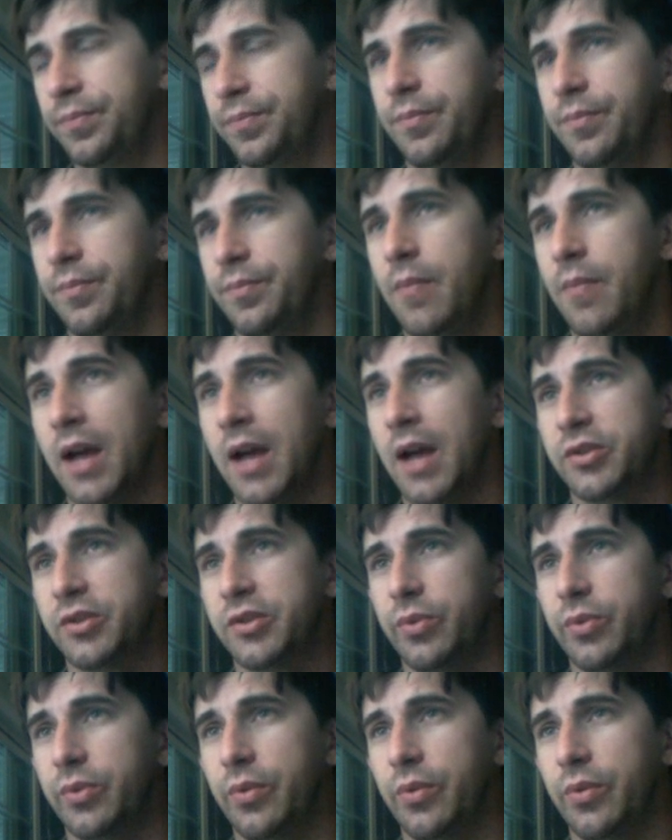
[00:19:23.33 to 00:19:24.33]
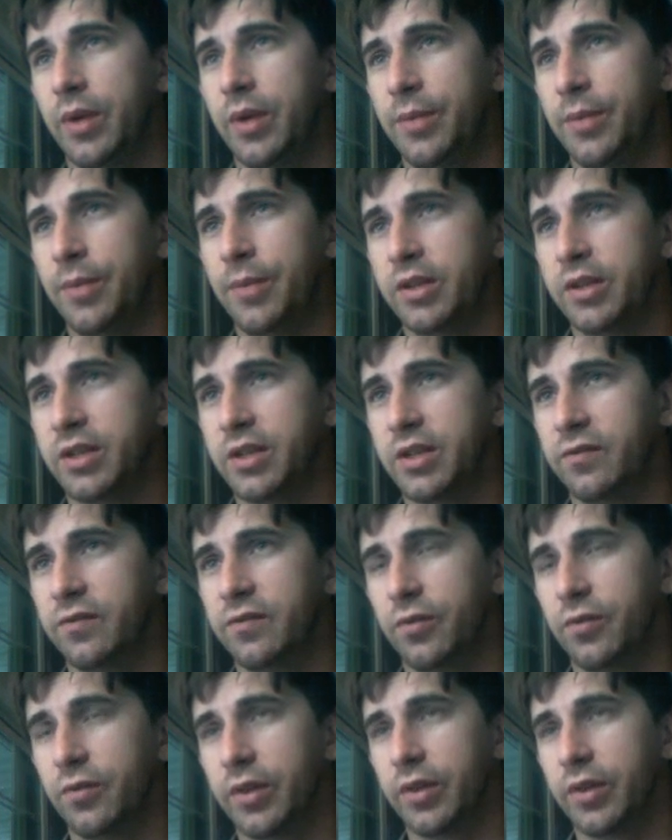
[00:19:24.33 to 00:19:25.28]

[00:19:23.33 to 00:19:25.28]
match with what I'm hunting for.